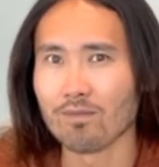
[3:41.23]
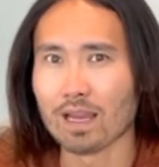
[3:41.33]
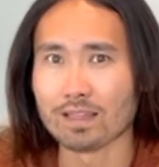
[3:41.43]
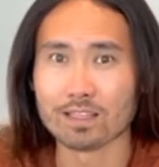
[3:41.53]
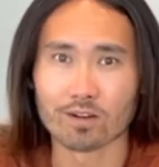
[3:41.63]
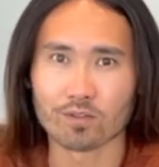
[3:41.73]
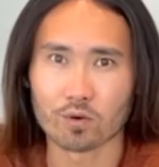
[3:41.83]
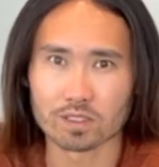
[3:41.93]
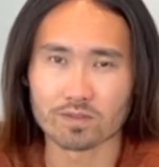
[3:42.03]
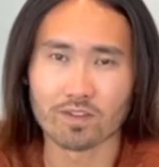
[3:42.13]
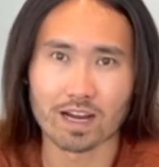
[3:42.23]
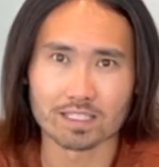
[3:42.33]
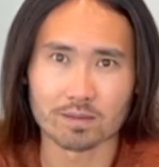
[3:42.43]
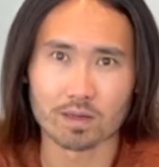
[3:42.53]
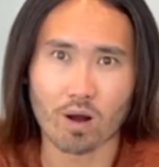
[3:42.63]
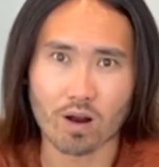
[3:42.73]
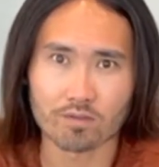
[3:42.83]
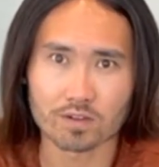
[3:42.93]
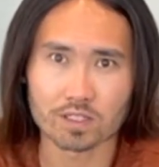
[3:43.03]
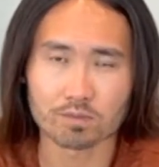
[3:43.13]
and you know of course advise them on
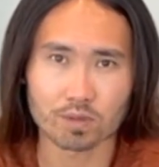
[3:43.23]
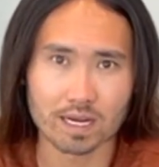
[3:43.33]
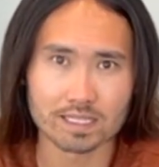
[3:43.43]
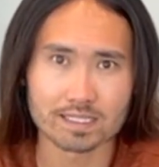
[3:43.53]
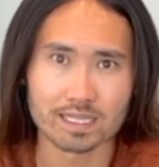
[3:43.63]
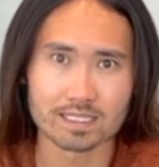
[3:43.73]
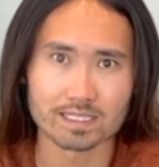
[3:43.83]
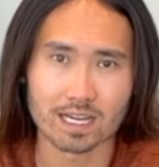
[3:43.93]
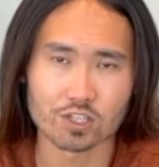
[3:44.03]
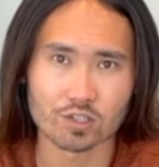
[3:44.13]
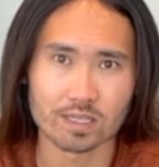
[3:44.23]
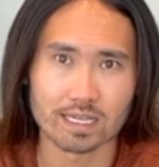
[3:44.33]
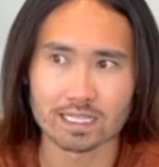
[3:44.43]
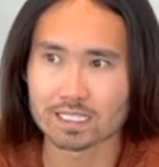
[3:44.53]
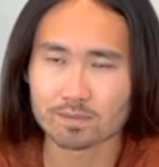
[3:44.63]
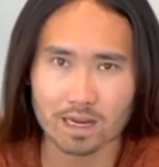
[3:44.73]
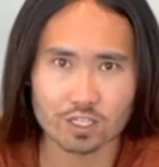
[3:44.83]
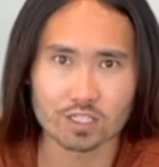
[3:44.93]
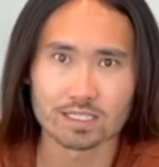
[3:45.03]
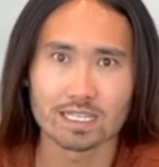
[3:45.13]
offers pricing scheduling
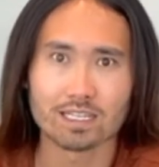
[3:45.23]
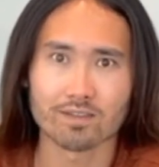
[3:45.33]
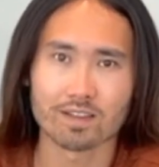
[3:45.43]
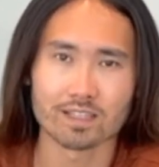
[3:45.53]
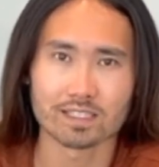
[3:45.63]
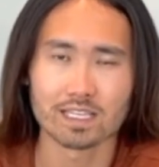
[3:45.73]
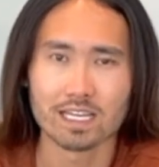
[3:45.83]
inspections any of this